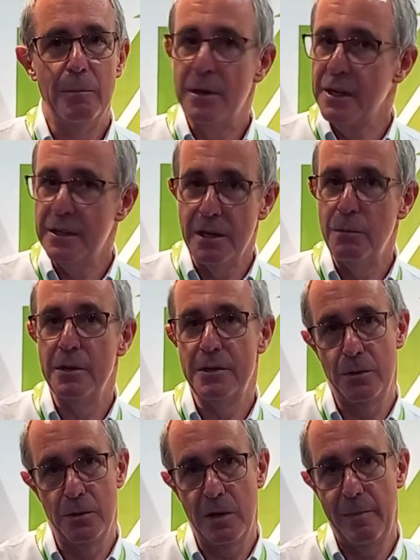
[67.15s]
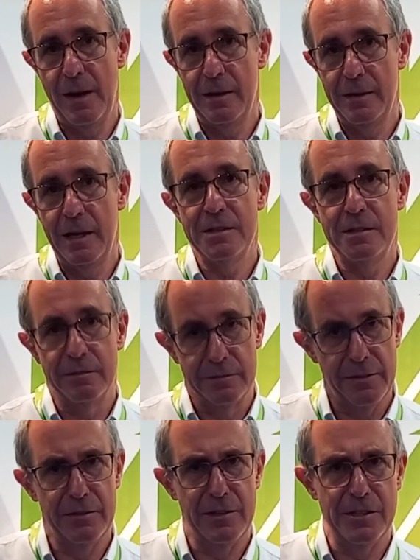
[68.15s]
but I don't want to talk about that
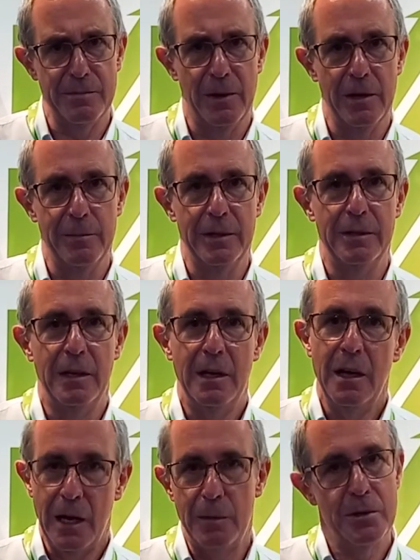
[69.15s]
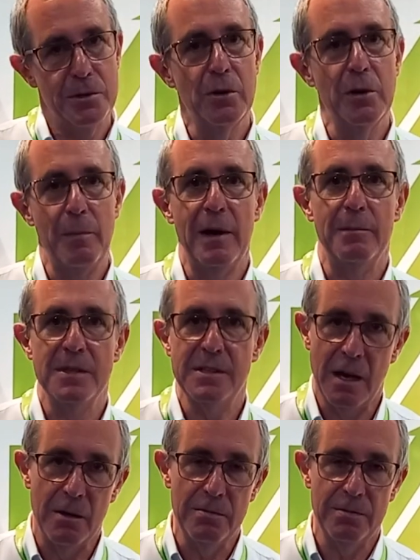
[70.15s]
at this moment. I want to talk about
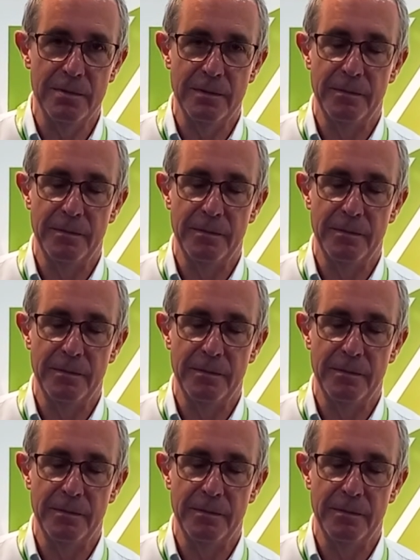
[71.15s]
myself.